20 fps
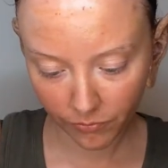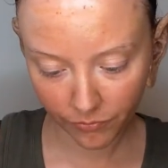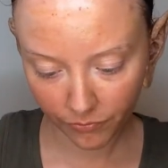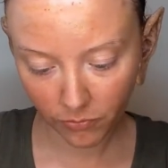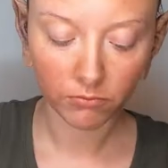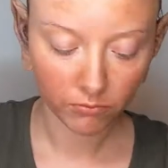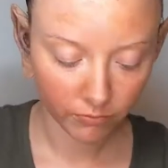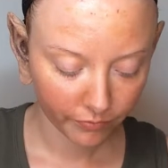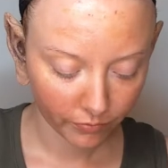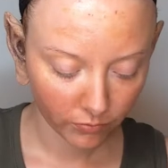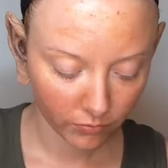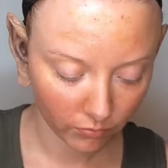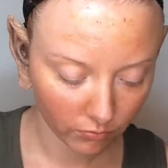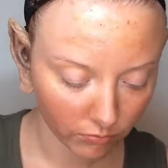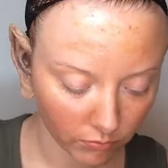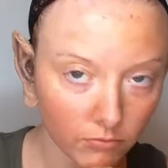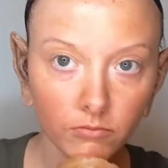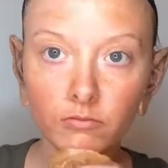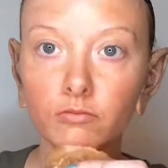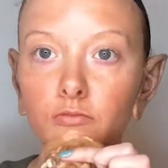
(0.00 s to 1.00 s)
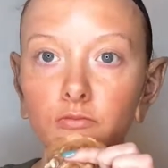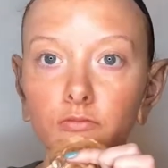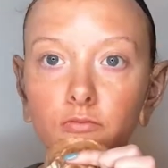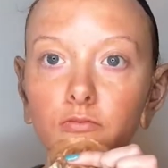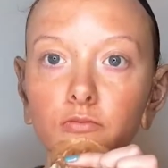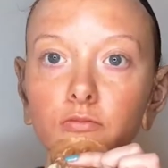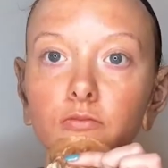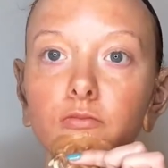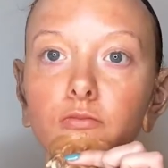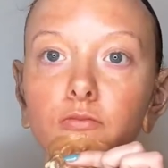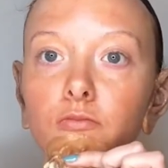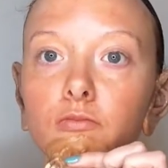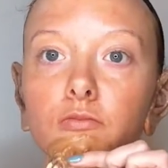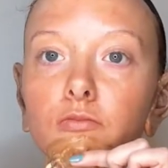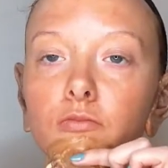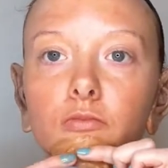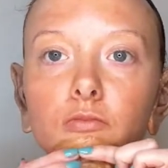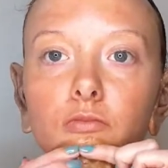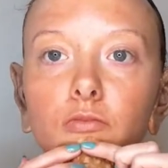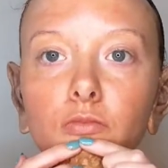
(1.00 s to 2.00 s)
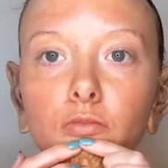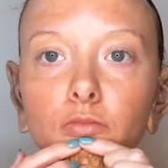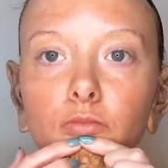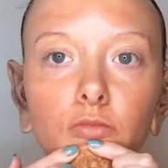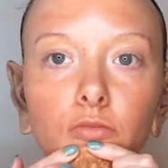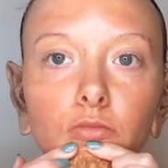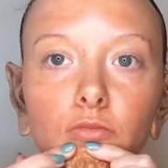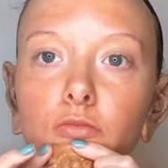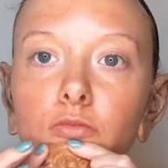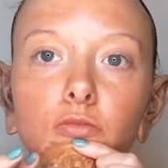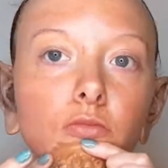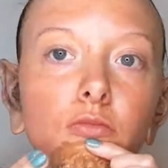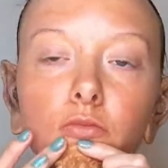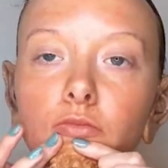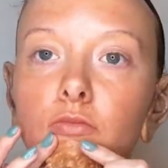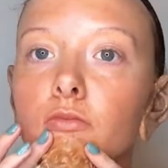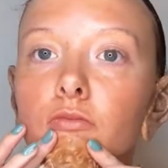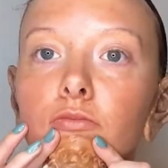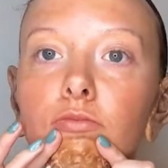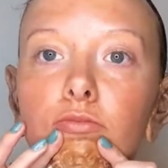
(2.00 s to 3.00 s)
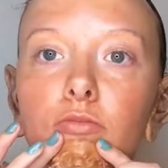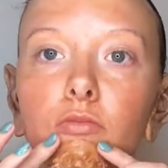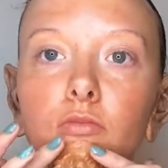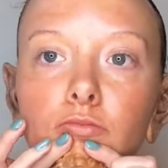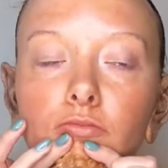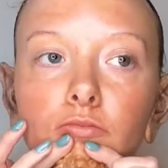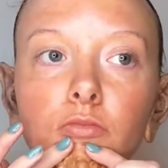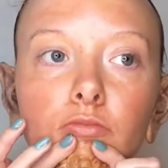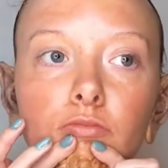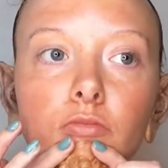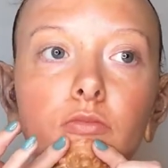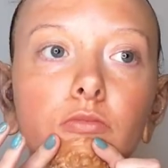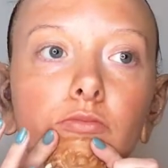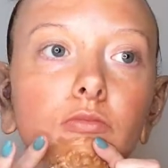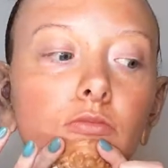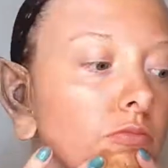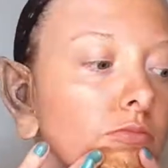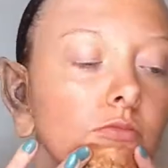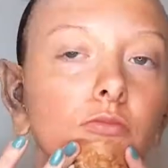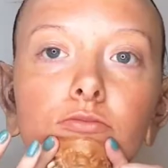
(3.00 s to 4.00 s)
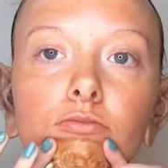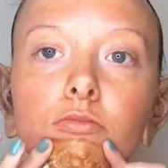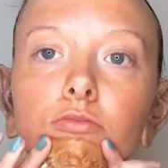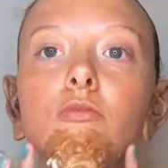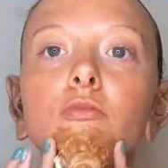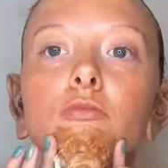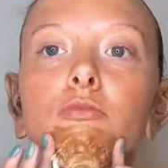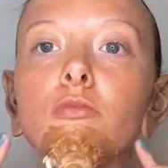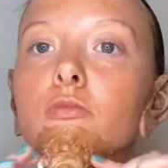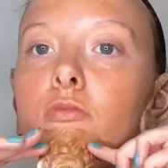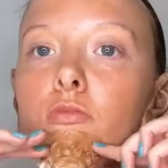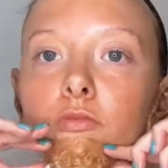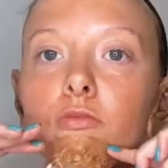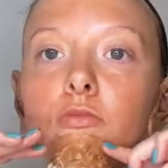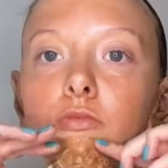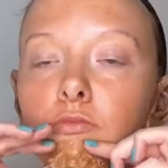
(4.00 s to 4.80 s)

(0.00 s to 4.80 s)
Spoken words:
I'm now taking the Prosthetic again and attaching that prosthetic.